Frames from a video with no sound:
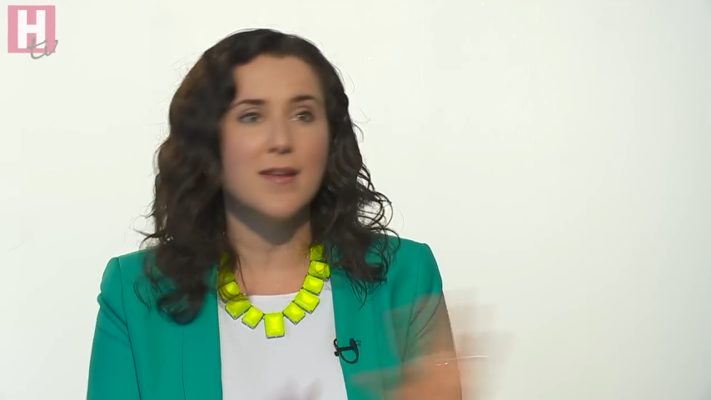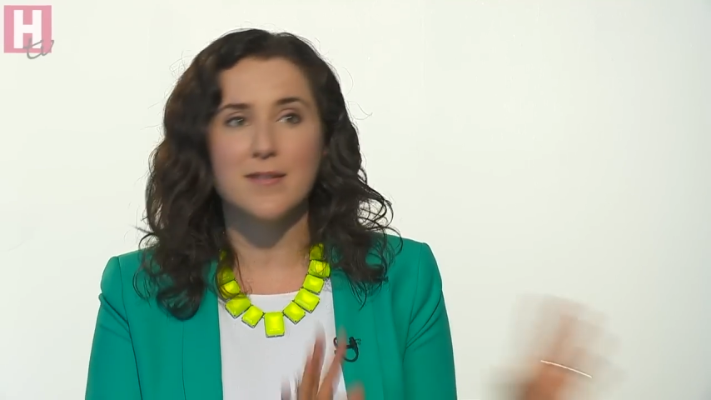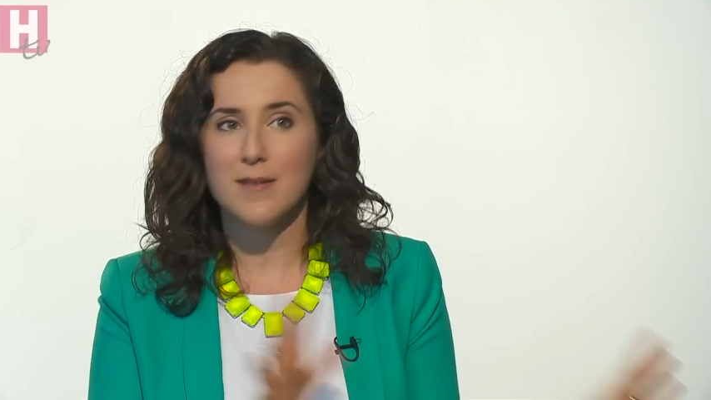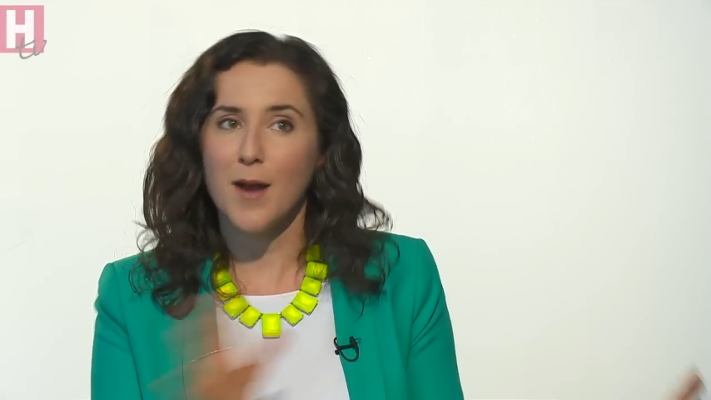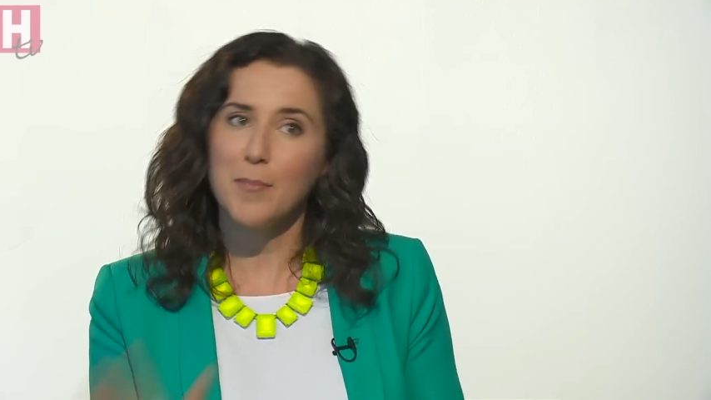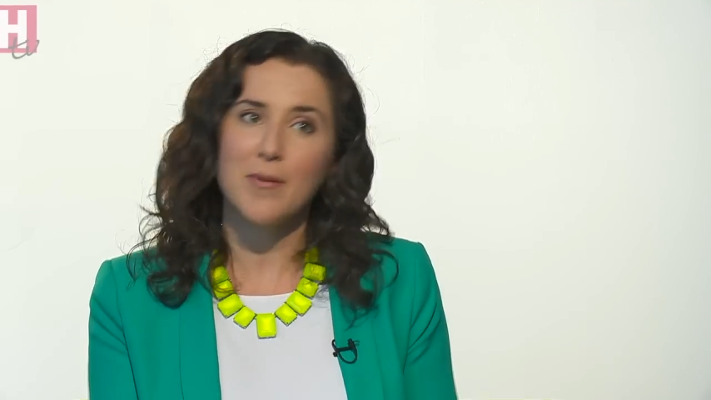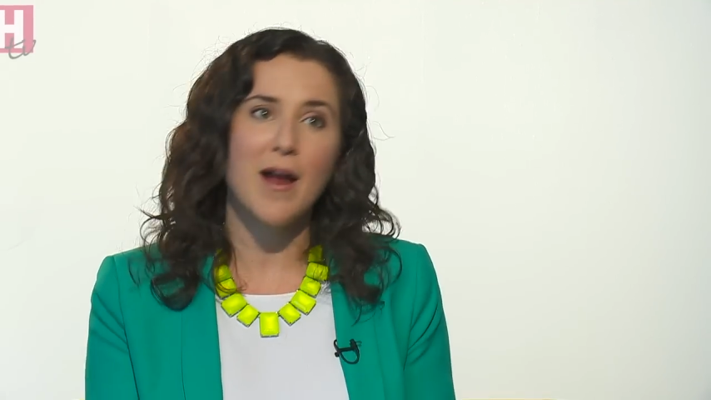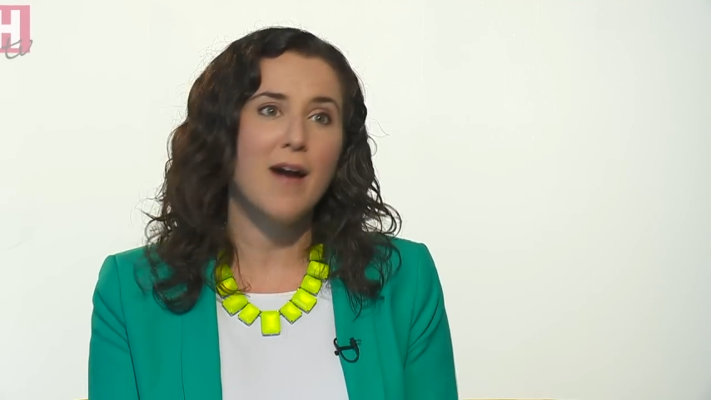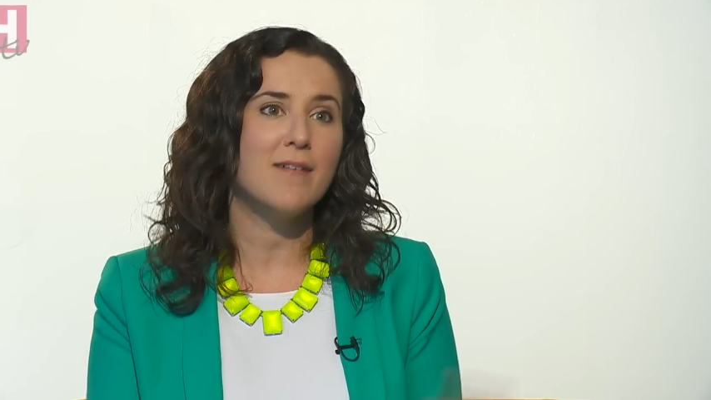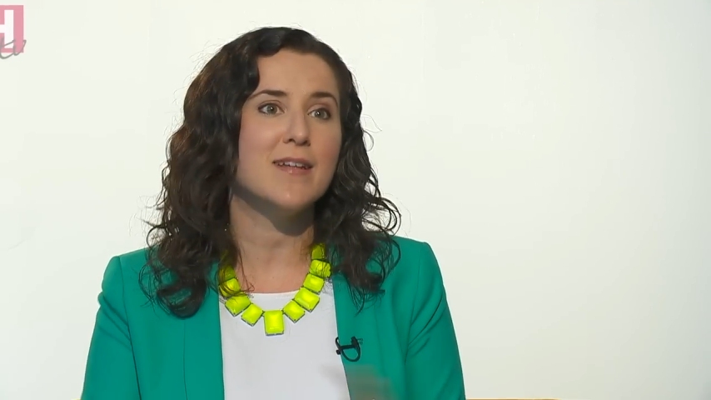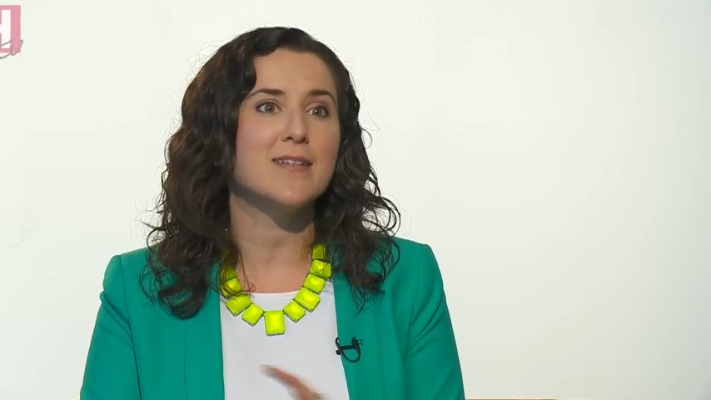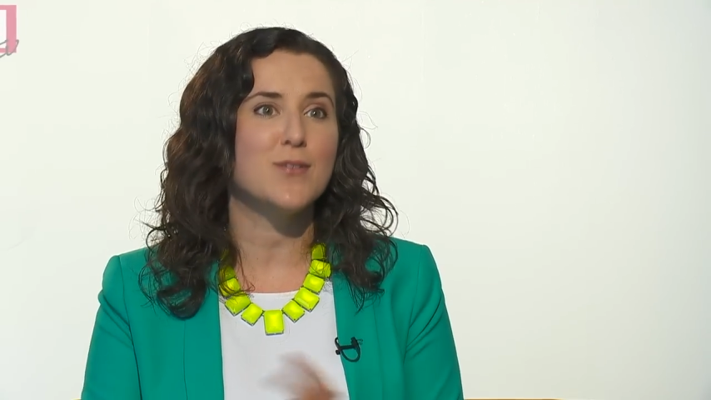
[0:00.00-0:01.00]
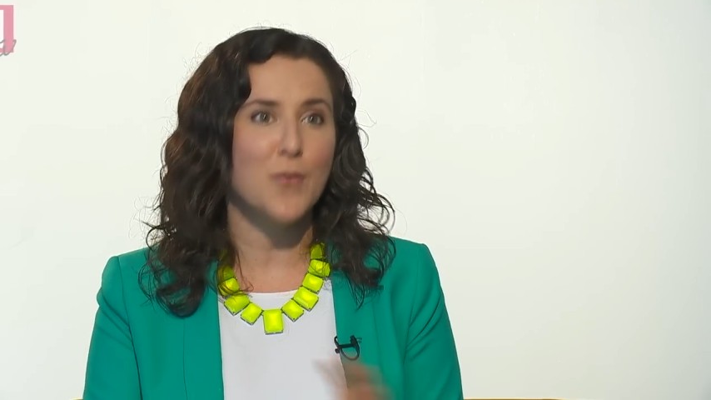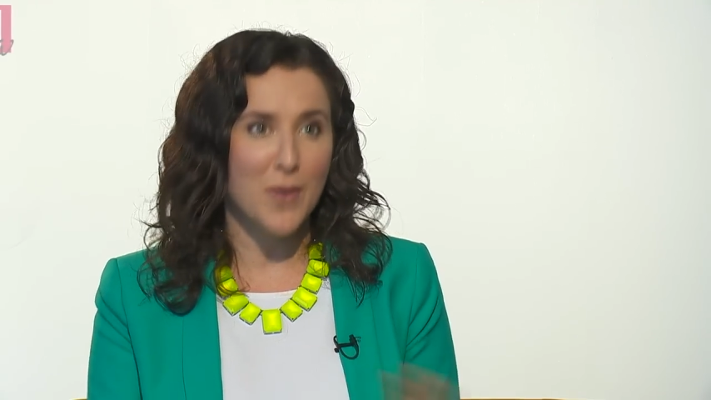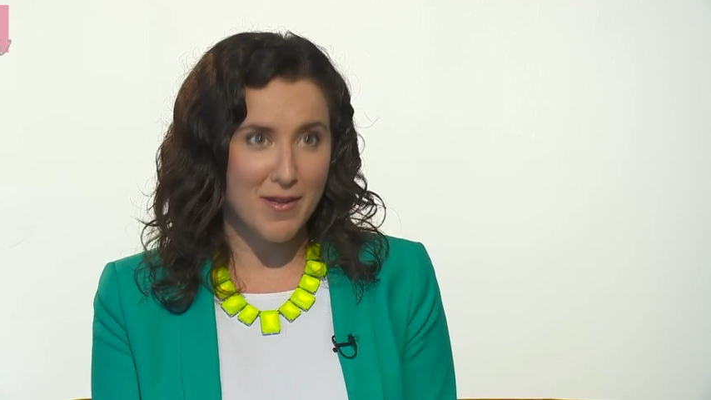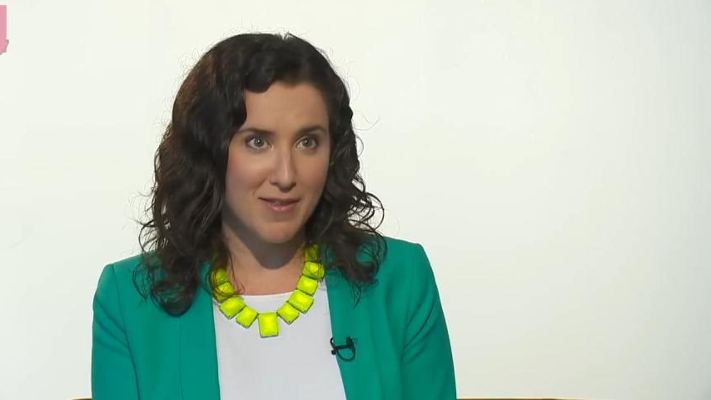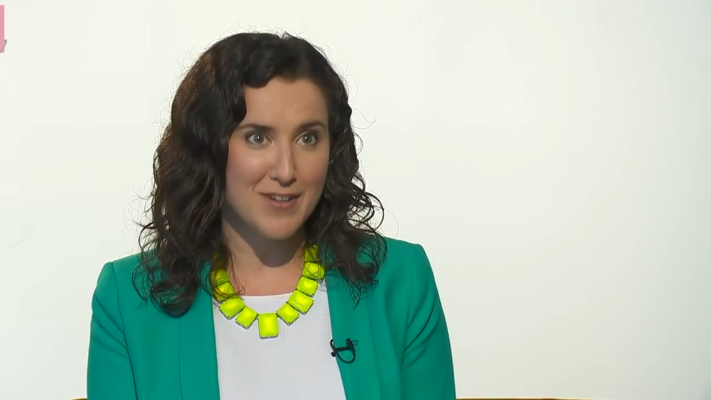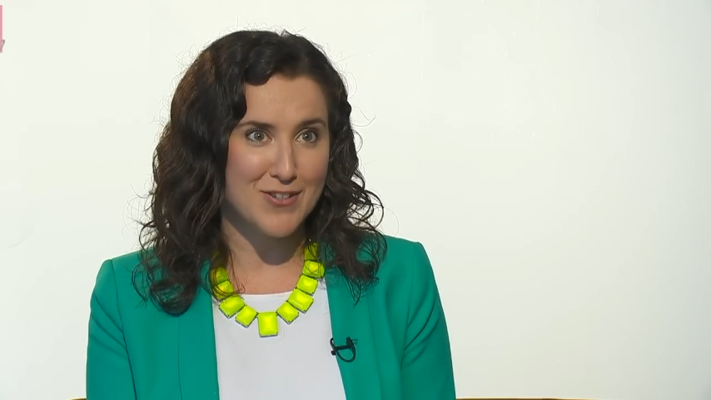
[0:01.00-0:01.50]
it's not brown, it's the
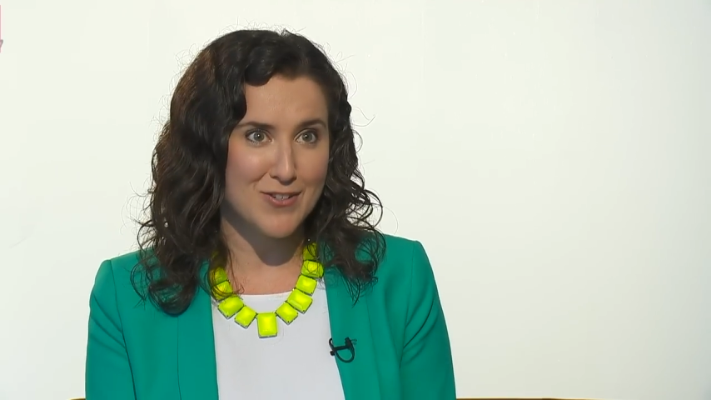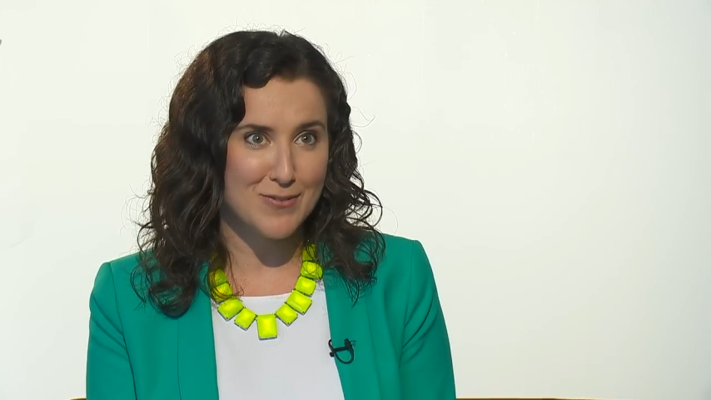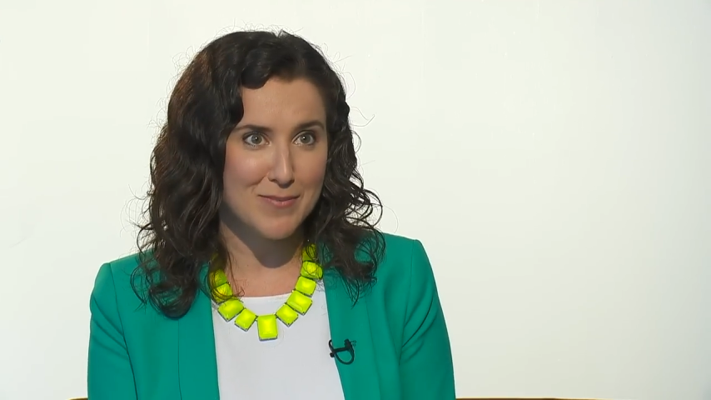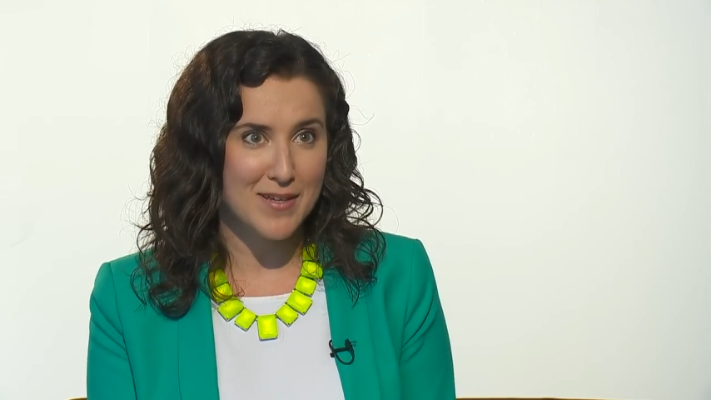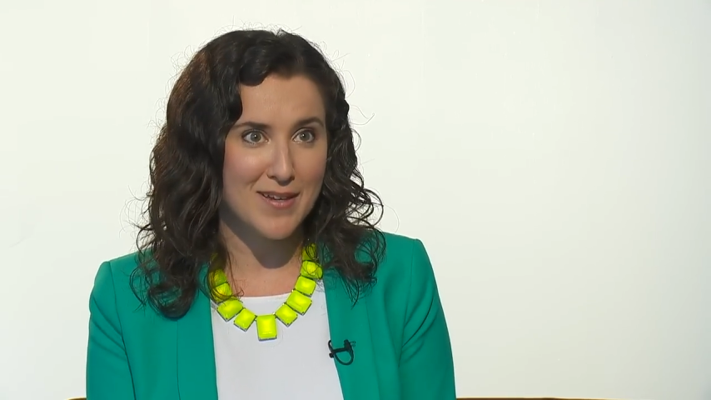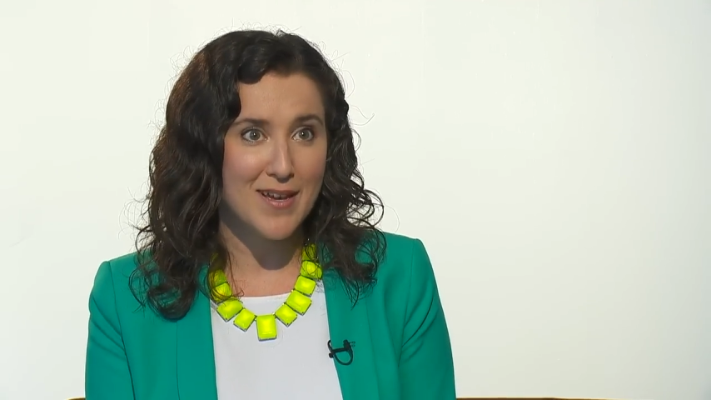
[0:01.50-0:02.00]
way that it should be.